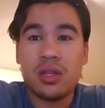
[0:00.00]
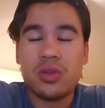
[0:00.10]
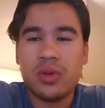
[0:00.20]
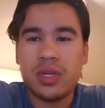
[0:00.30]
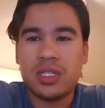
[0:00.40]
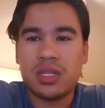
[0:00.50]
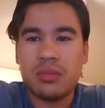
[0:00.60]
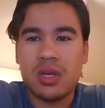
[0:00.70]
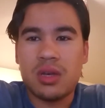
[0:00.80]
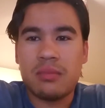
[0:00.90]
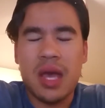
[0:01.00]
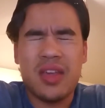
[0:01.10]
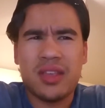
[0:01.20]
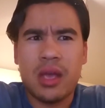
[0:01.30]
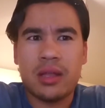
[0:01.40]
Doing some
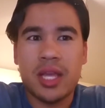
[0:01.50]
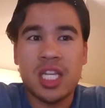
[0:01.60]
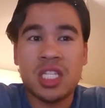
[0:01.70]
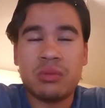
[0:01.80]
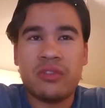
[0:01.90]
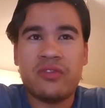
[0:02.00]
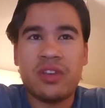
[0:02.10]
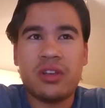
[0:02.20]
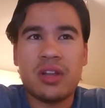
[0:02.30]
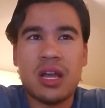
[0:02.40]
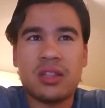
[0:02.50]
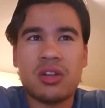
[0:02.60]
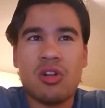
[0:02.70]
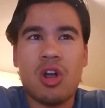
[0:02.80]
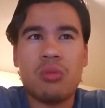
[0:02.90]
math and calculations, we figured out that
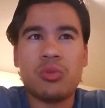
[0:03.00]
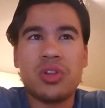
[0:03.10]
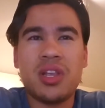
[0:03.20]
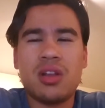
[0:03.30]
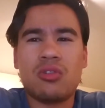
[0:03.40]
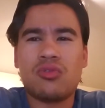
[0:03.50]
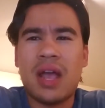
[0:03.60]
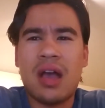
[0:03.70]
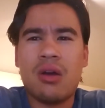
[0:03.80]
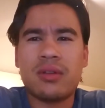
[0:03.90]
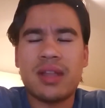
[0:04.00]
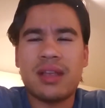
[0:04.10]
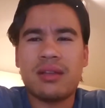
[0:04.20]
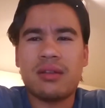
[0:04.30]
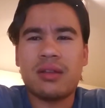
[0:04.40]
our arm would need around
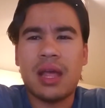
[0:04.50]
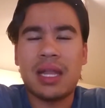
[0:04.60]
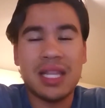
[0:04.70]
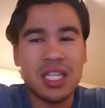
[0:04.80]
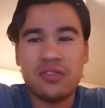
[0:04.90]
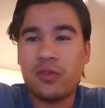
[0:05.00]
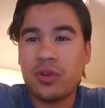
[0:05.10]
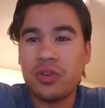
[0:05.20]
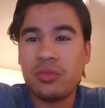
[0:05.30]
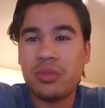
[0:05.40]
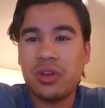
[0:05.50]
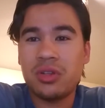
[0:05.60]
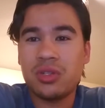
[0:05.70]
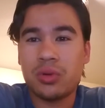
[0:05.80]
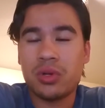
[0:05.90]
at least 4 newton
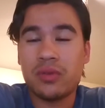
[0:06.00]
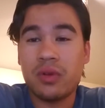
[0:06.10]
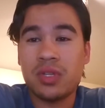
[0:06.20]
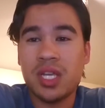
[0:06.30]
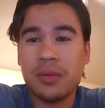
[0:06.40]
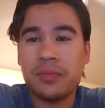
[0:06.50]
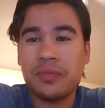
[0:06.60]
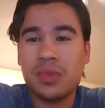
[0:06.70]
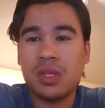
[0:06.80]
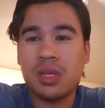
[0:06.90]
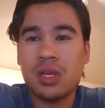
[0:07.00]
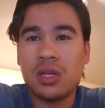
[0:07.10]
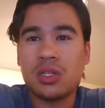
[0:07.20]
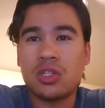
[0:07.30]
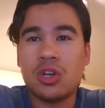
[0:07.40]
meters in order to rotate.
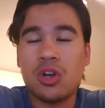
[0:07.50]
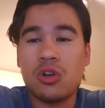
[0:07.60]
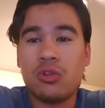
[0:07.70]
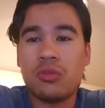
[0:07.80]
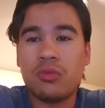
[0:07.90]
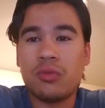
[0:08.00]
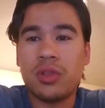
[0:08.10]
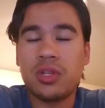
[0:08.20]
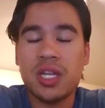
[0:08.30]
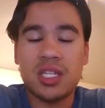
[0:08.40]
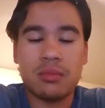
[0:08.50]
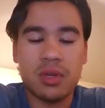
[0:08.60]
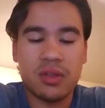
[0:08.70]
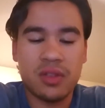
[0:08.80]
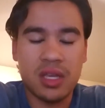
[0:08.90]
So we looked at some
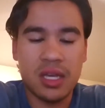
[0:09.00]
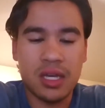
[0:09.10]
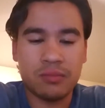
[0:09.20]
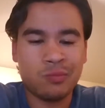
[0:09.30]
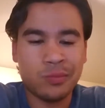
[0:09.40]
of the